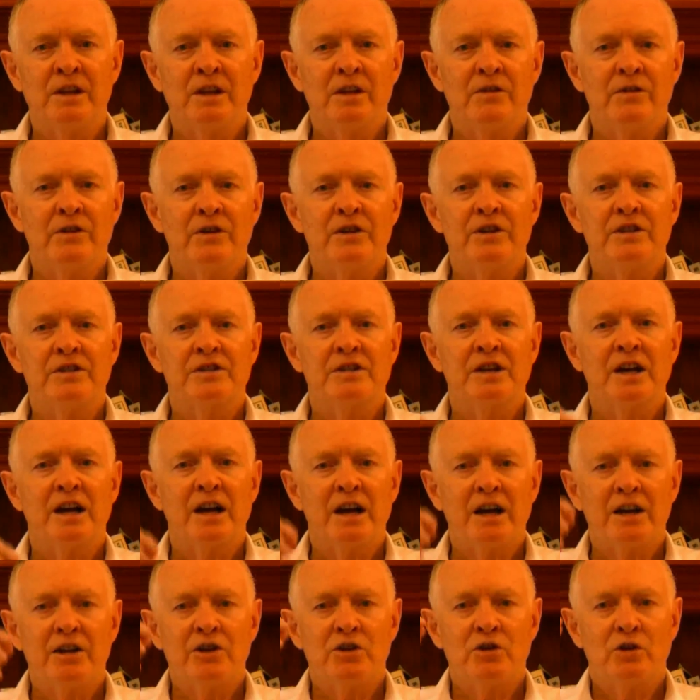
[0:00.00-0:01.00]
These
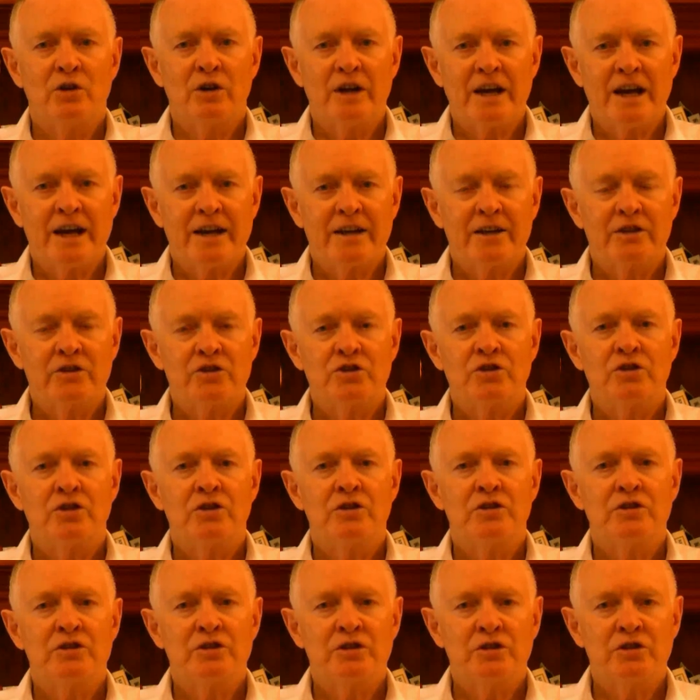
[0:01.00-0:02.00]
are your
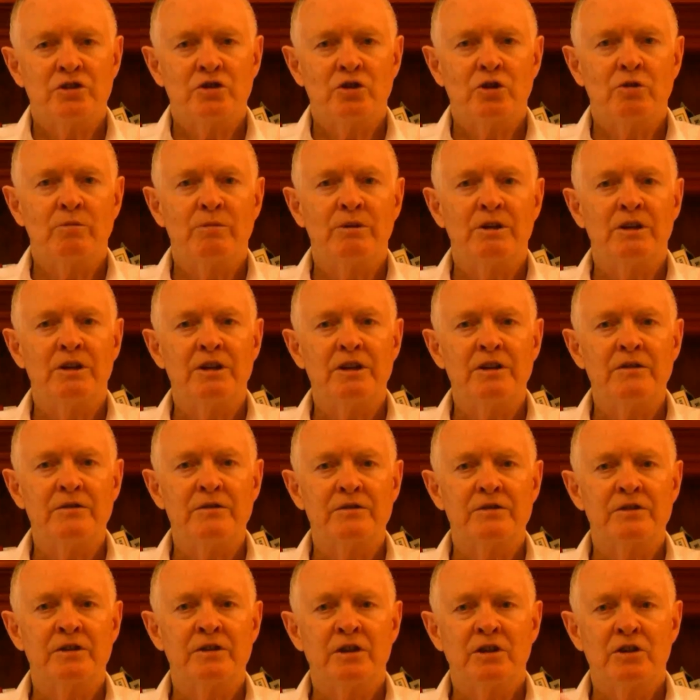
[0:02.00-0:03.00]
attitudes and your
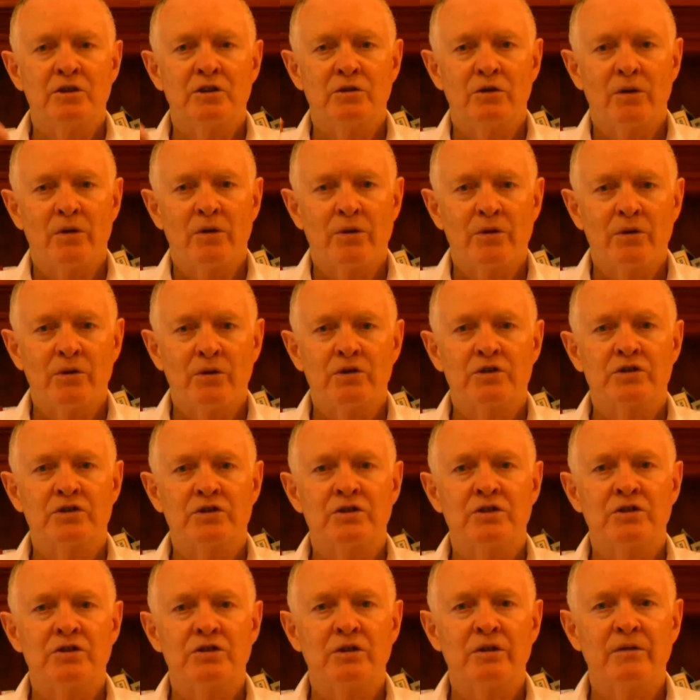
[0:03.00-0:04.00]
beliefs, your thoughts
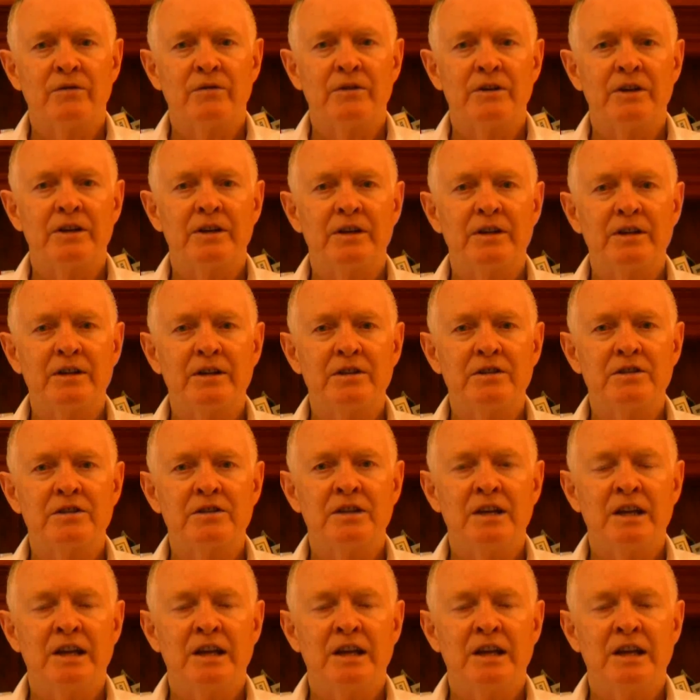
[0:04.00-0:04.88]
and your feelings,